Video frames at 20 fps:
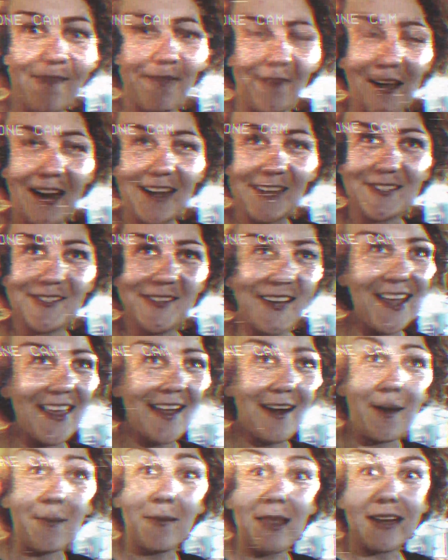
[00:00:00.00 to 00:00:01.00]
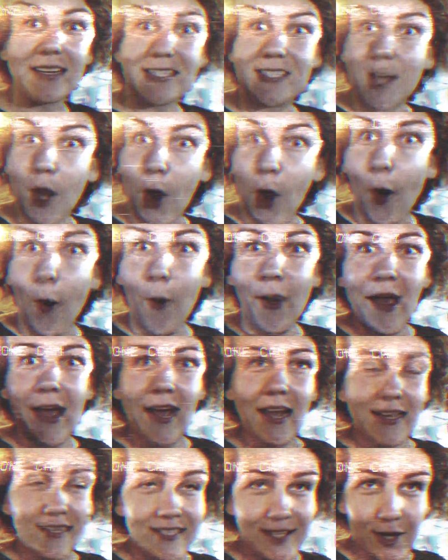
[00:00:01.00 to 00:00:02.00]
for us to get there. I'm like so
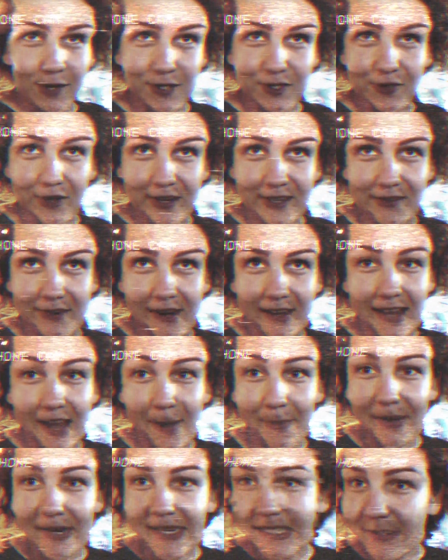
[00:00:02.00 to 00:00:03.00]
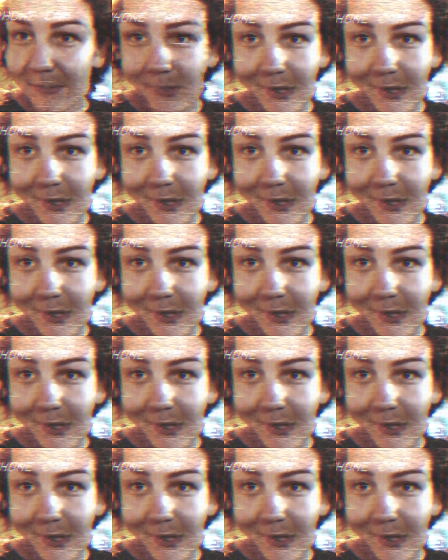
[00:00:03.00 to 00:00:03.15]
stressed right now because